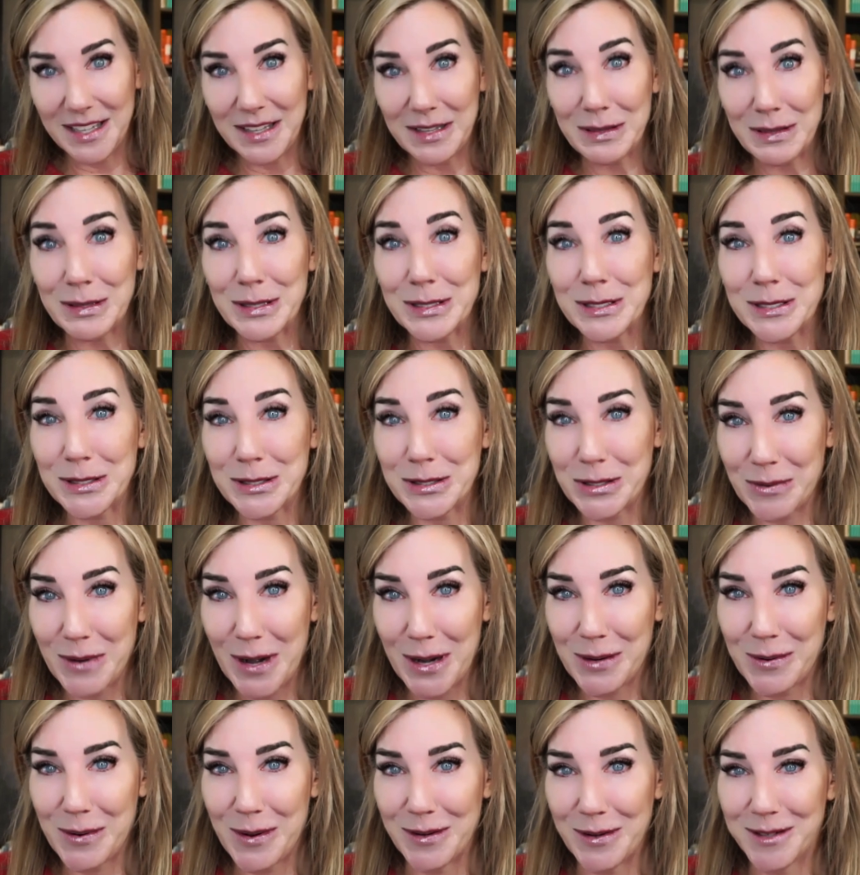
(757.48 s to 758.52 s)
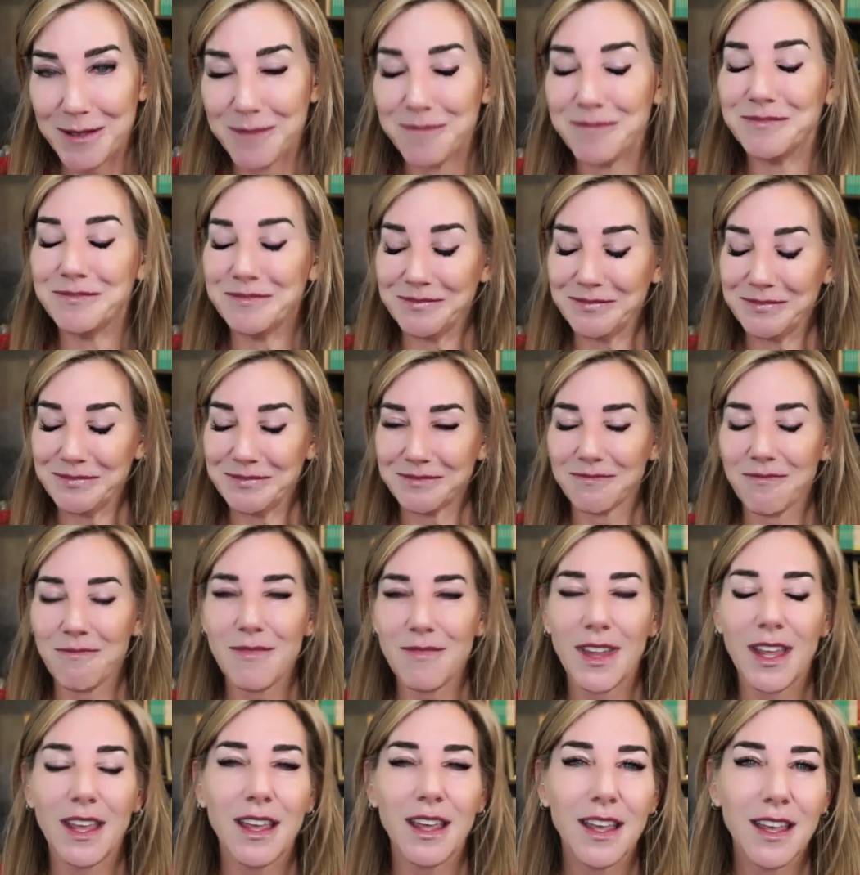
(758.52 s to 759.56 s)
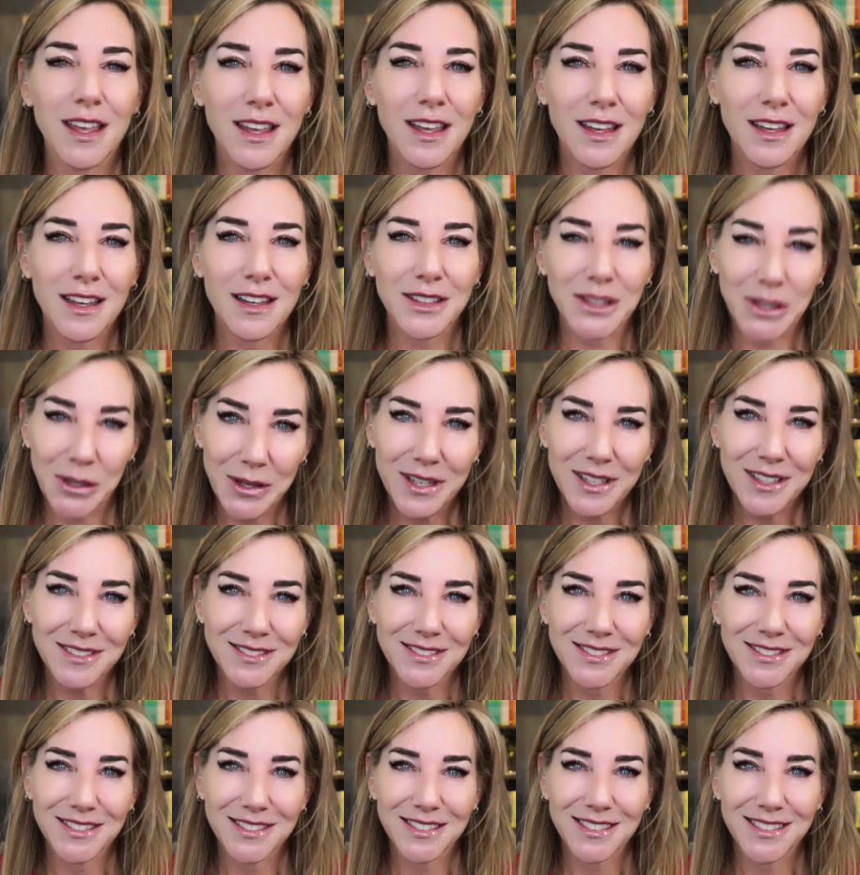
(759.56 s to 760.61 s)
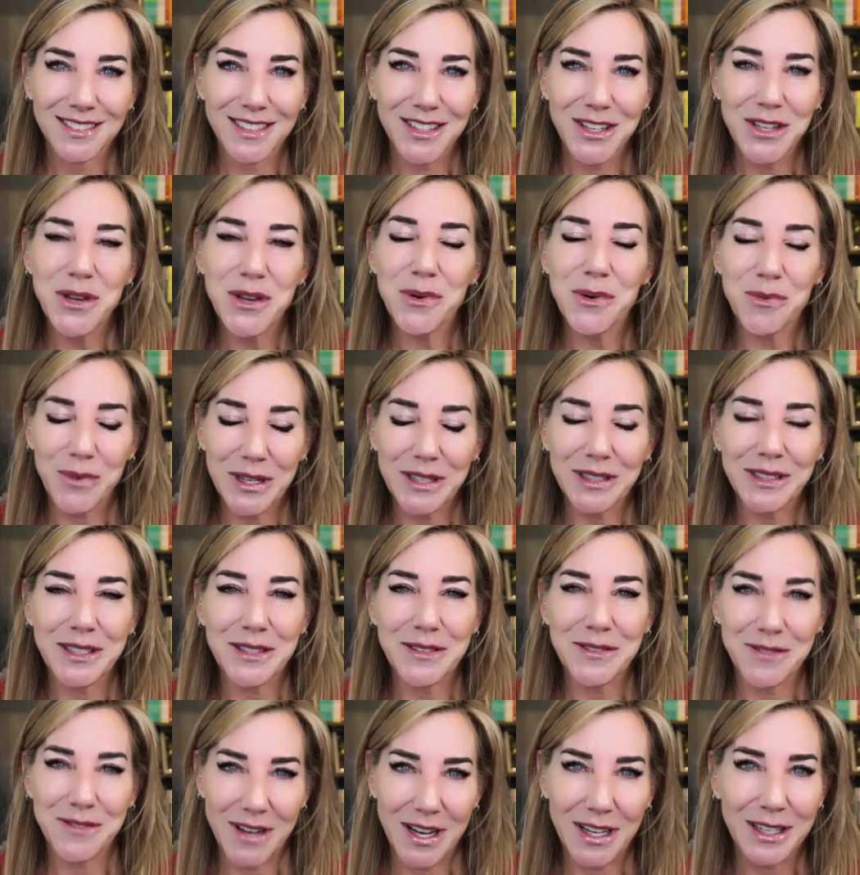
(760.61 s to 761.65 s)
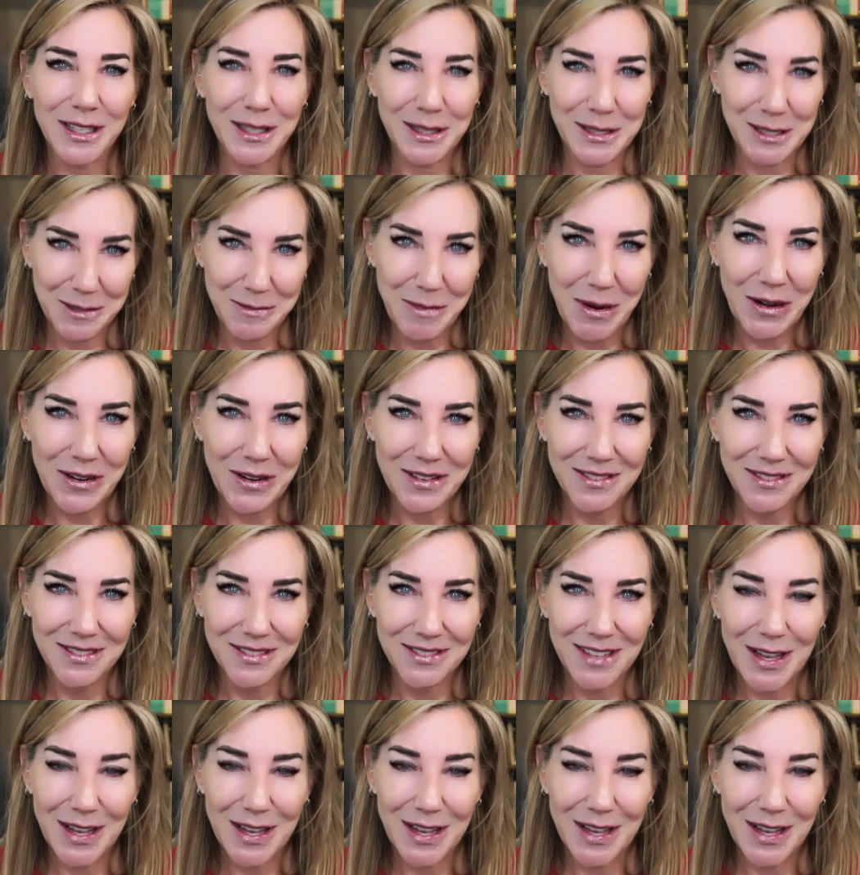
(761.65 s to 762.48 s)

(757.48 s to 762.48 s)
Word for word: This is a direct quote. Laura, you're really fucking smart.